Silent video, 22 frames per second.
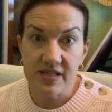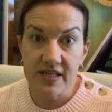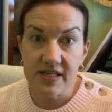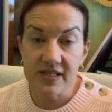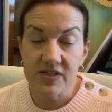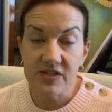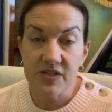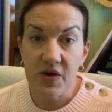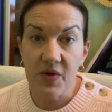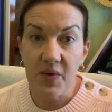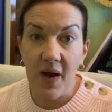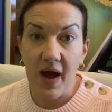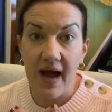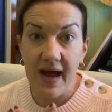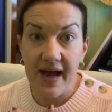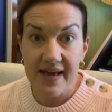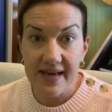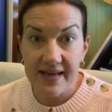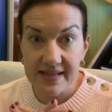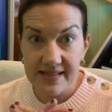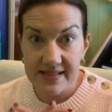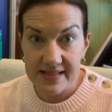And so
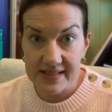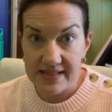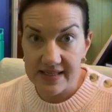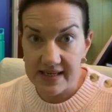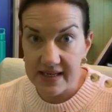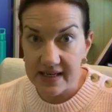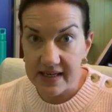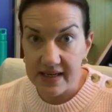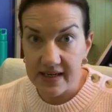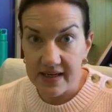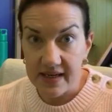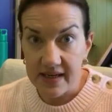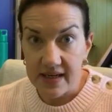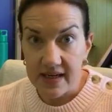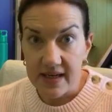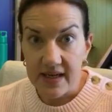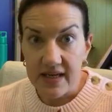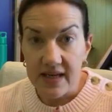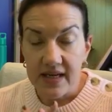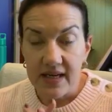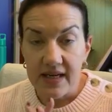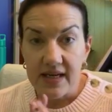I can see
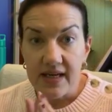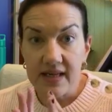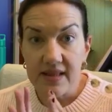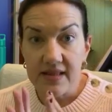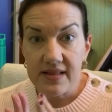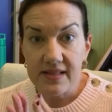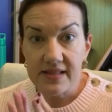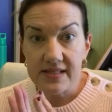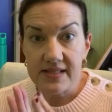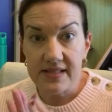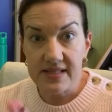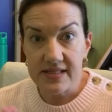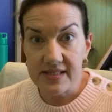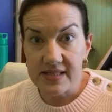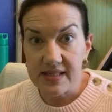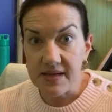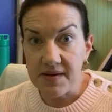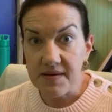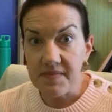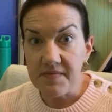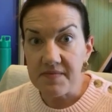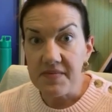in the
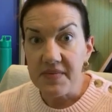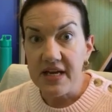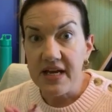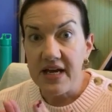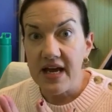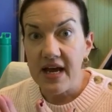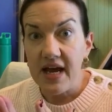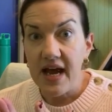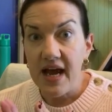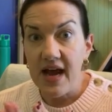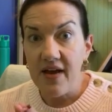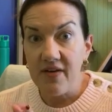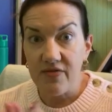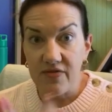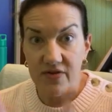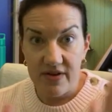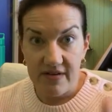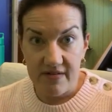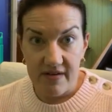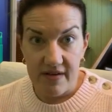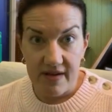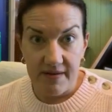system
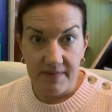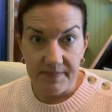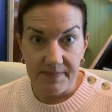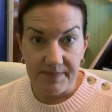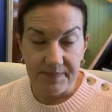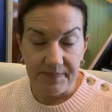everything.